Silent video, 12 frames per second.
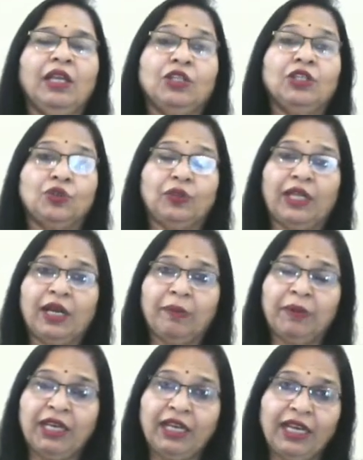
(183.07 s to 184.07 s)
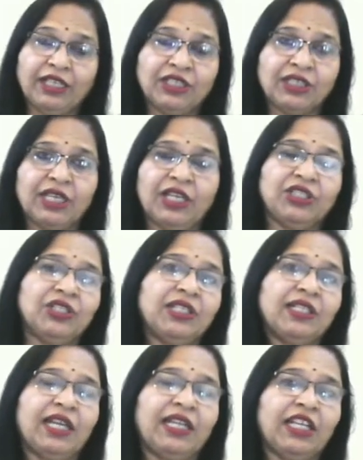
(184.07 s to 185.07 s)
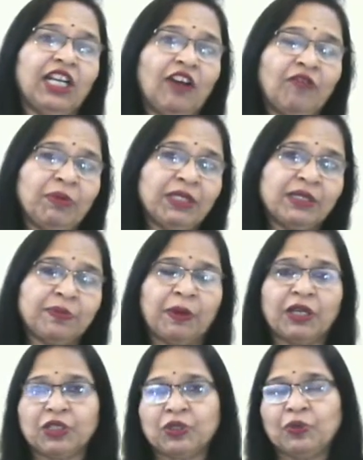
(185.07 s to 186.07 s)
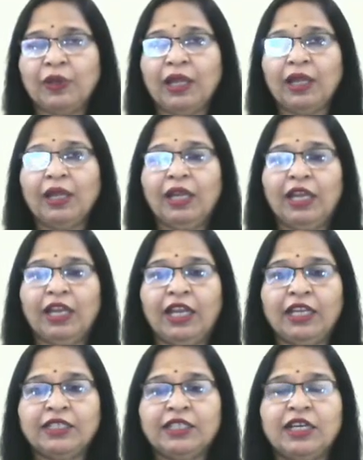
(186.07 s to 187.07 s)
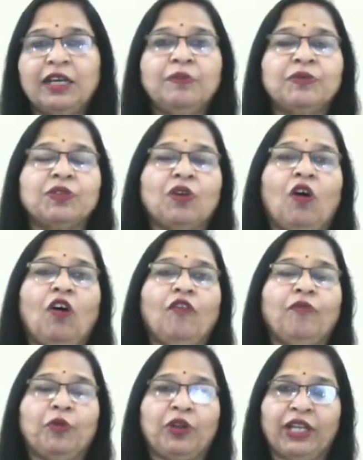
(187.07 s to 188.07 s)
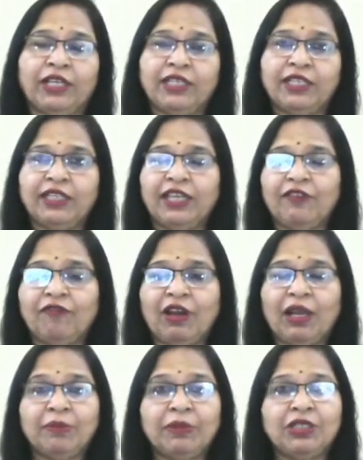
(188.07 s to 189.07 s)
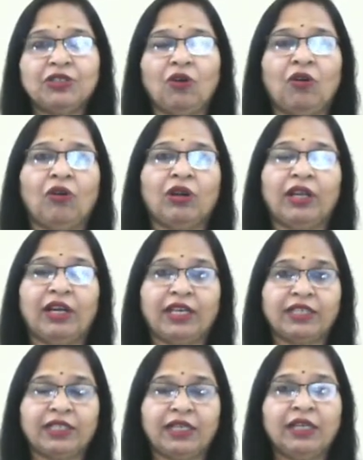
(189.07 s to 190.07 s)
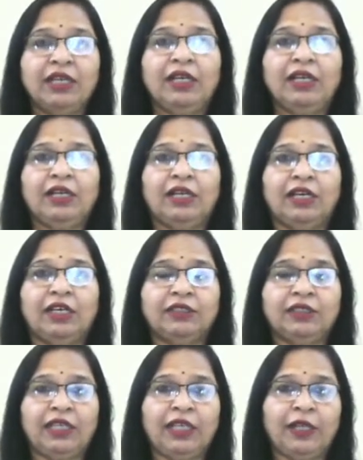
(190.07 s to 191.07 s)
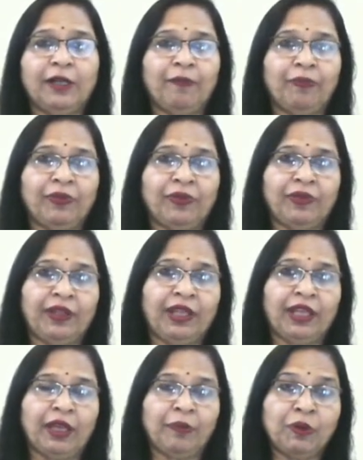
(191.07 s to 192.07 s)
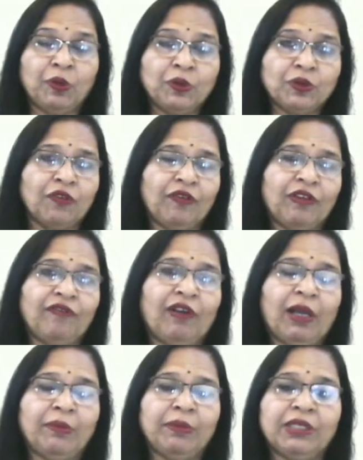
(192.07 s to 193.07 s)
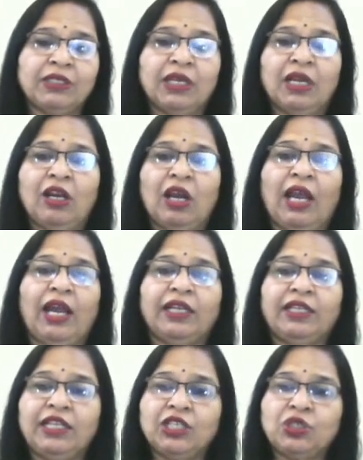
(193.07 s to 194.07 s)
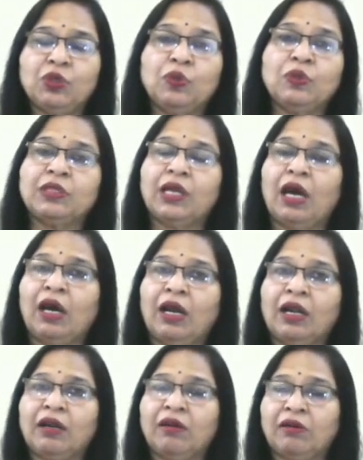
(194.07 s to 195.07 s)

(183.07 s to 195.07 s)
So there are many legislations that the governments pass today in terms of protecting the environment or correcting the abuse of environment, and these tools are